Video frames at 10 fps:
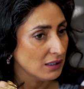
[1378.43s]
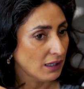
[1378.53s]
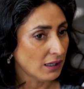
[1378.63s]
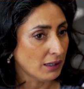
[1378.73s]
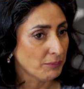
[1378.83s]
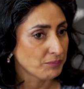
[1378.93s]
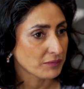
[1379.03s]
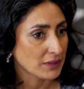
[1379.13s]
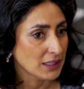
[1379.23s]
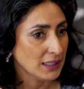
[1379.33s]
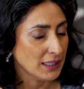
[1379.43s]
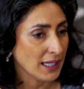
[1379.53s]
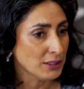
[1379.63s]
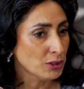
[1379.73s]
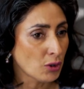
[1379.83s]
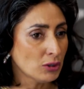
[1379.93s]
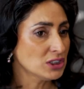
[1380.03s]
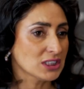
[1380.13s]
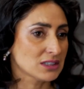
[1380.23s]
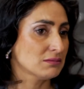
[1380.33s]
and you
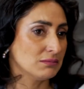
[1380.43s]
don't just